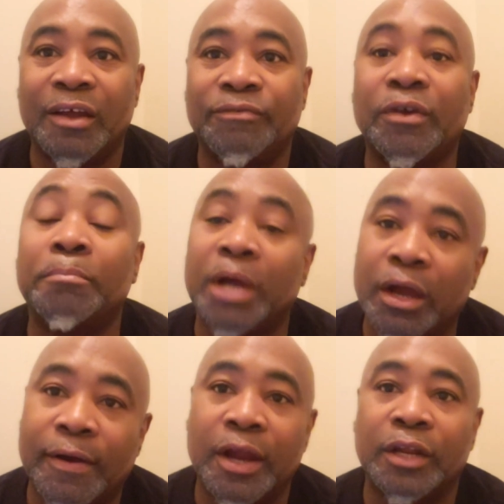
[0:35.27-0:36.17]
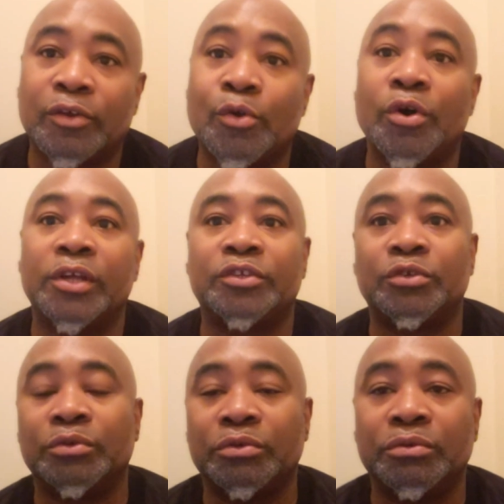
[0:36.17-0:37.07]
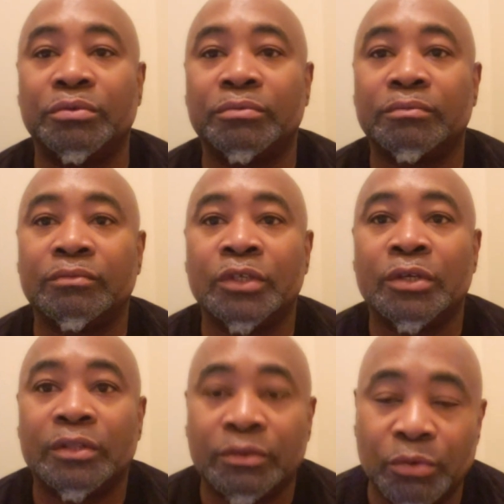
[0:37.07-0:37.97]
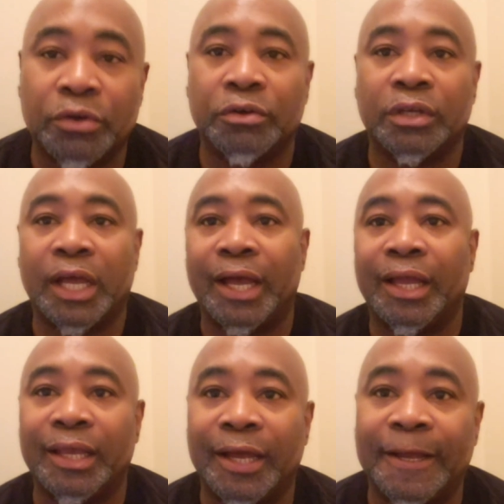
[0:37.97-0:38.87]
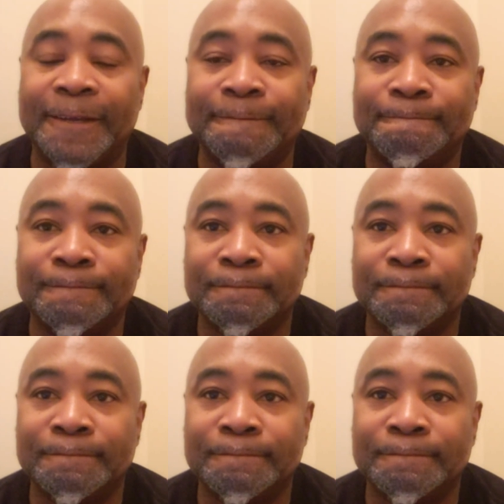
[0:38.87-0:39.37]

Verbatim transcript: from my heart according to the Word. I'm